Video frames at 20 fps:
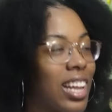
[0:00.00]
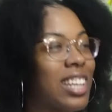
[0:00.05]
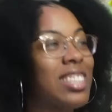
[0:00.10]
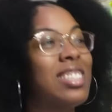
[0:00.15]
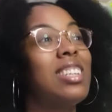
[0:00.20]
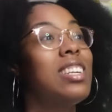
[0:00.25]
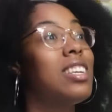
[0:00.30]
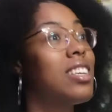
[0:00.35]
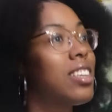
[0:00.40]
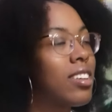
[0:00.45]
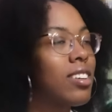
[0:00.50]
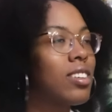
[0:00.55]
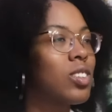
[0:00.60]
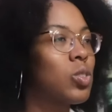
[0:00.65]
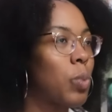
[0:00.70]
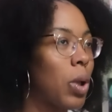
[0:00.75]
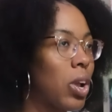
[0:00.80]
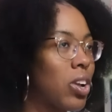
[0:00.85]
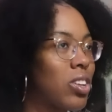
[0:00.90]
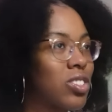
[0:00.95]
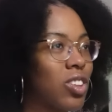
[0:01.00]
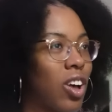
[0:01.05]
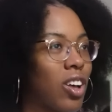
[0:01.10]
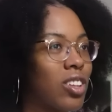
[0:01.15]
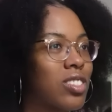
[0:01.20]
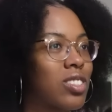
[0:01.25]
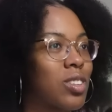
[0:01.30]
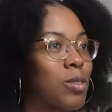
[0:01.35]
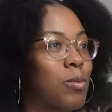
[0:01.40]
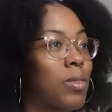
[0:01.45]
Like, did he kill his parents
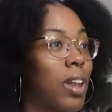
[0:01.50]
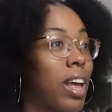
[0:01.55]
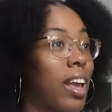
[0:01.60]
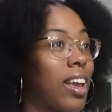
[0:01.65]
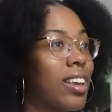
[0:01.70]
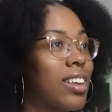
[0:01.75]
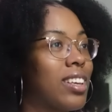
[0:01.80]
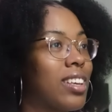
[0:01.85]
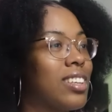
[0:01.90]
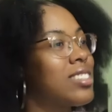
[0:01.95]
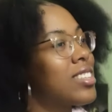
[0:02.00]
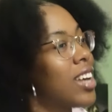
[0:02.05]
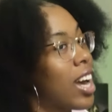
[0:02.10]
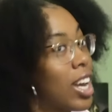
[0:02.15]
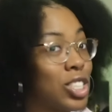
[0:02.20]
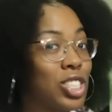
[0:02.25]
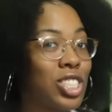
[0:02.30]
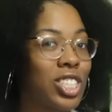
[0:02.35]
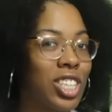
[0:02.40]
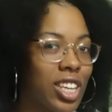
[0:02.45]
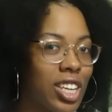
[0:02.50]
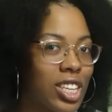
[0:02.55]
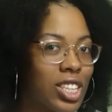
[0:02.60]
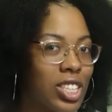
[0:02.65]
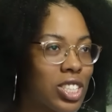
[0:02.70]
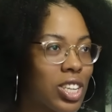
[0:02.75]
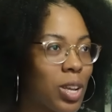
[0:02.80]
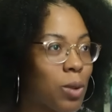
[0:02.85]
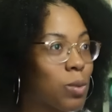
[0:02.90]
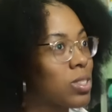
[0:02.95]
on some like Itachi
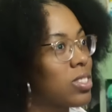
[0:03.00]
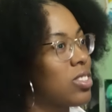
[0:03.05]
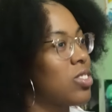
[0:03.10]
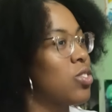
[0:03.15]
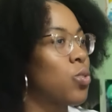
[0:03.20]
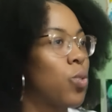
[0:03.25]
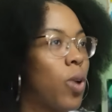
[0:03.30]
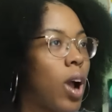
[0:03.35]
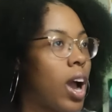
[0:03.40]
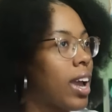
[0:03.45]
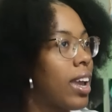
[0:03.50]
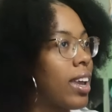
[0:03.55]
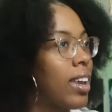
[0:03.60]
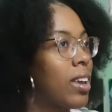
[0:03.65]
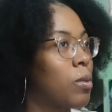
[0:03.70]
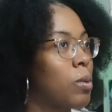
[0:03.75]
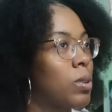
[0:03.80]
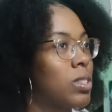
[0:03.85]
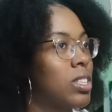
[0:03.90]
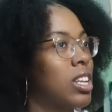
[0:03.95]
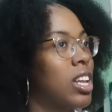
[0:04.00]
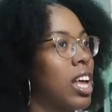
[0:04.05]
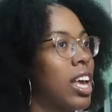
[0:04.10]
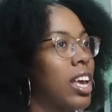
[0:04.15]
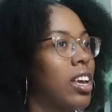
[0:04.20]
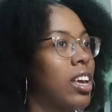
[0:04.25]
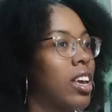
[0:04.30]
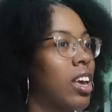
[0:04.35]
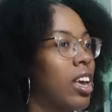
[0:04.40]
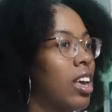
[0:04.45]
ish? Like, was he crying? Was it
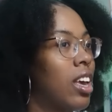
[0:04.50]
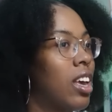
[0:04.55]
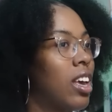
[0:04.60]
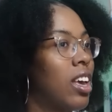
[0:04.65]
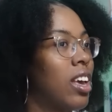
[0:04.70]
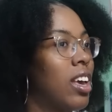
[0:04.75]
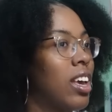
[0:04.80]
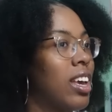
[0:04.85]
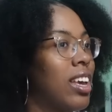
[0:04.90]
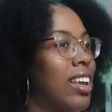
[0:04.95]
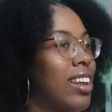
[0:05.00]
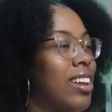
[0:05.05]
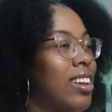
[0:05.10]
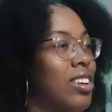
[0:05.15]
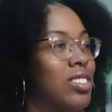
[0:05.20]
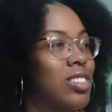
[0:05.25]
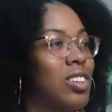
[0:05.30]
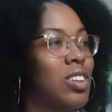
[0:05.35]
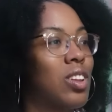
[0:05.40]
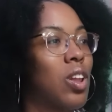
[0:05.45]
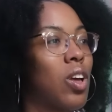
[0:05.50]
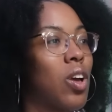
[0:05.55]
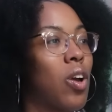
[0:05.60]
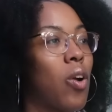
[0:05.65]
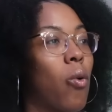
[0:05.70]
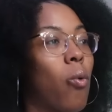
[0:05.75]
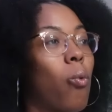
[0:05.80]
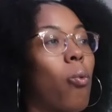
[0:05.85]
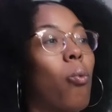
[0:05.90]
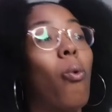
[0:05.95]
like he doesn't
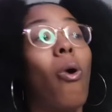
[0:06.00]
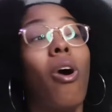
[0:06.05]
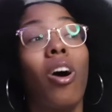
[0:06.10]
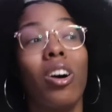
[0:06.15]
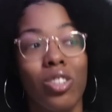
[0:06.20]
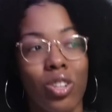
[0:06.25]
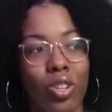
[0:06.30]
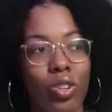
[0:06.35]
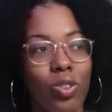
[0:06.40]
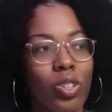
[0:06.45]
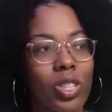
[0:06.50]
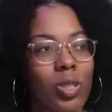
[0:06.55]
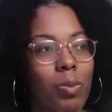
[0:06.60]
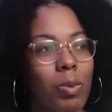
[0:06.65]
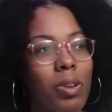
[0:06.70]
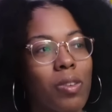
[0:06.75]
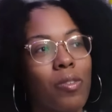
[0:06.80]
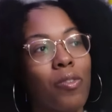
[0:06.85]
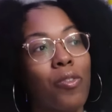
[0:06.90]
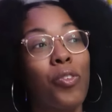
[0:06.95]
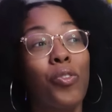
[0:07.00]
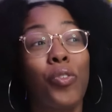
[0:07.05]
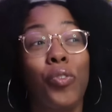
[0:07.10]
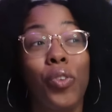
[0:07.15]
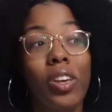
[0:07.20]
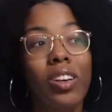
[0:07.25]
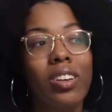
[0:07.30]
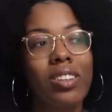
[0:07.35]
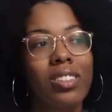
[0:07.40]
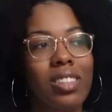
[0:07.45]
want to do this, but he
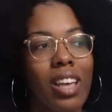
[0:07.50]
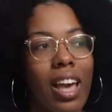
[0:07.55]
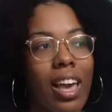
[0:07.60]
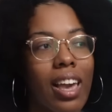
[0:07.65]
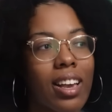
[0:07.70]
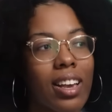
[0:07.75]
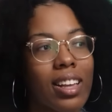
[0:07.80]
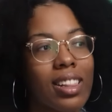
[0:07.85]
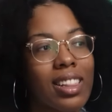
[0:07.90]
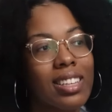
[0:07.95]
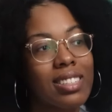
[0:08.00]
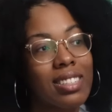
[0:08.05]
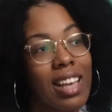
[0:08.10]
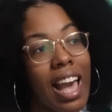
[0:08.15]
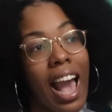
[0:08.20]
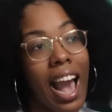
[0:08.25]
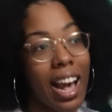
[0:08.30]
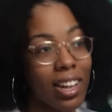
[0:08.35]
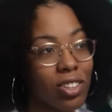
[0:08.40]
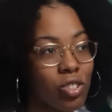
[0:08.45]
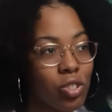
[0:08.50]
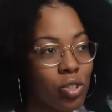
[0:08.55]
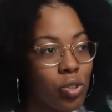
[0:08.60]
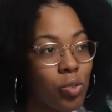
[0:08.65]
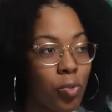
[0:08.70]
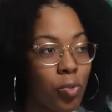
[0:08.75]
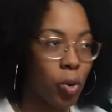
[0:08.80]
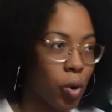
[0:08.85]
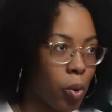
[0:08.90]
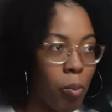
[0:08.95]
feels like this has
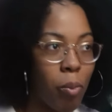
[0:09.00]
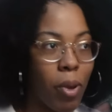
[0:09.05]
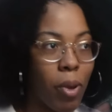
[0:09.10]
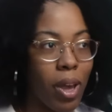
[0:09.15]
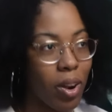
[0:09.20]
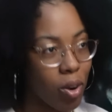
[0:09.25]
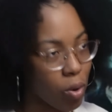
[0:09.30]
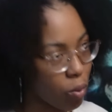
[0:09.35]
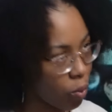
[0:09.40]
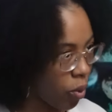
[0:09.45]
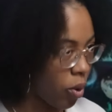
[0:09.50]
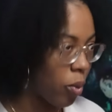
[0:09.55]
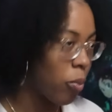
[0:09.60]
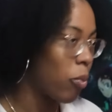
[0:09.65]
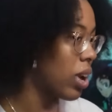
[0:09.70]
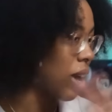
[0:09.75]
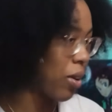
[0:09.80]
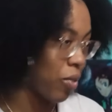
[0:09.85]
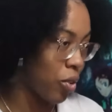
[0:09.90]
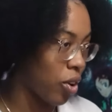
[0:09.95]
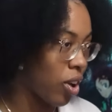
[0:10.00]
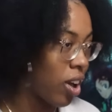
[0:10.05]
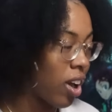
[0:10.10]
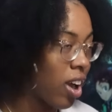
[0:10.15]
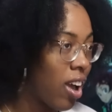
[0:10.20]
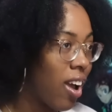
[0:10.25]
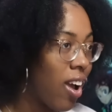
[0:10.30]
for a better world, whatever.